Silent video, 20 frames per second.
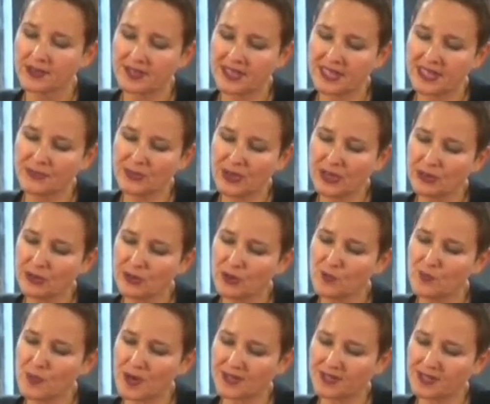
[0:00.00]
The individual
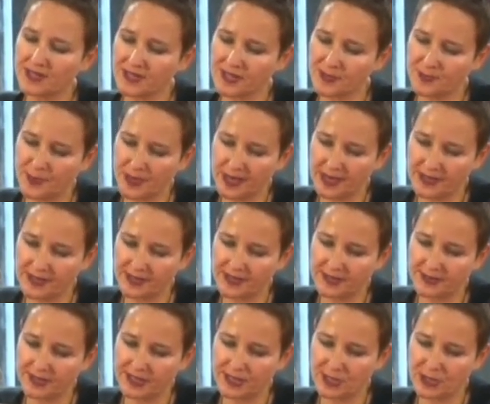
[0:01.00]
who participates
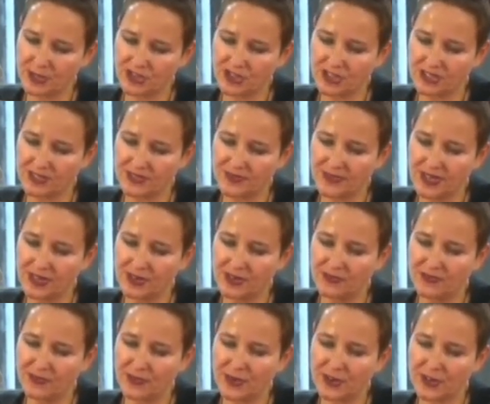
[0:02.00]
in the social sphere
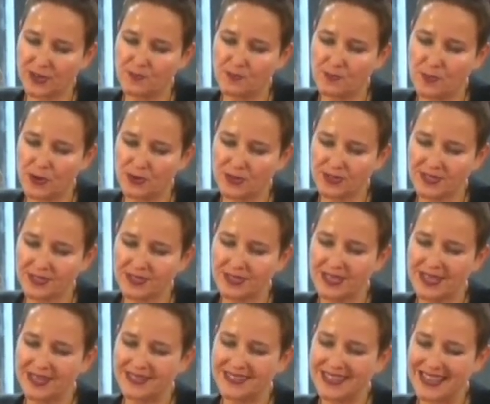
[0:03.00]
of work both
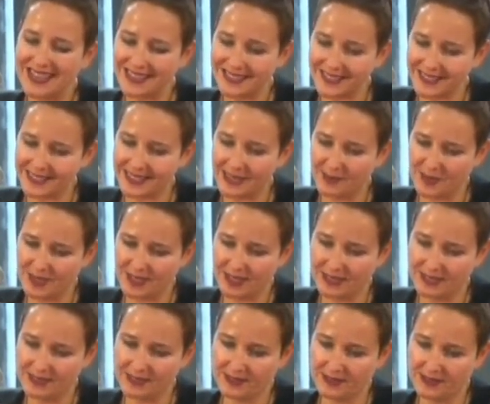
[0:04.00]
does
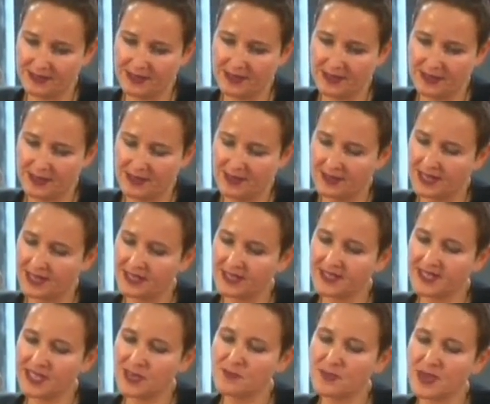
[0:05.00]
something, that
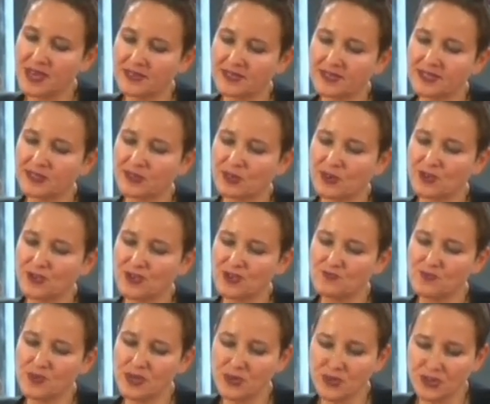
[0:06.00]
is, he makes a
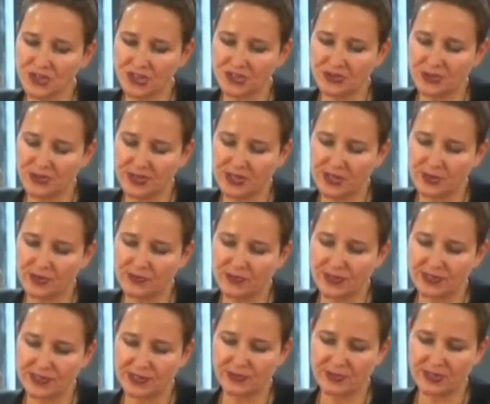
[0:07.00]
contribution to the
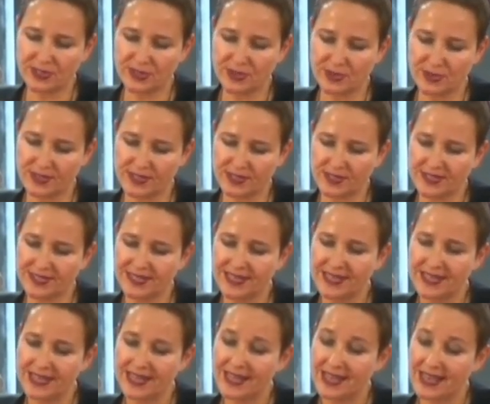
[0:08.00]
universal resources,
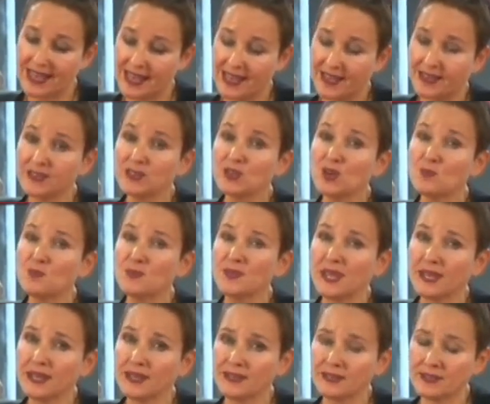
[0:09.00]
and
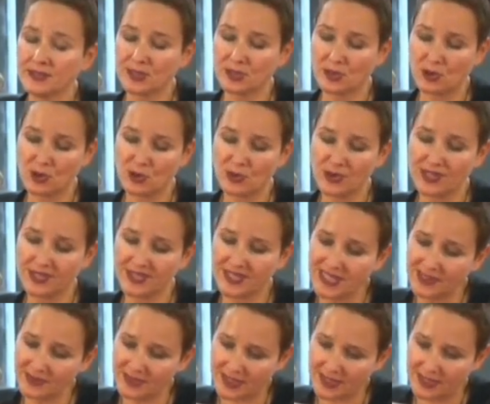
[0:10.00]
obtains or
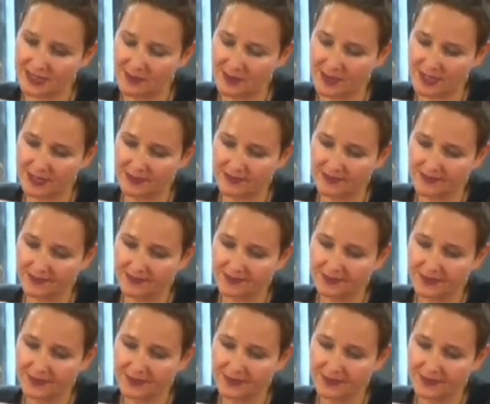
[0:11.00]
receives something.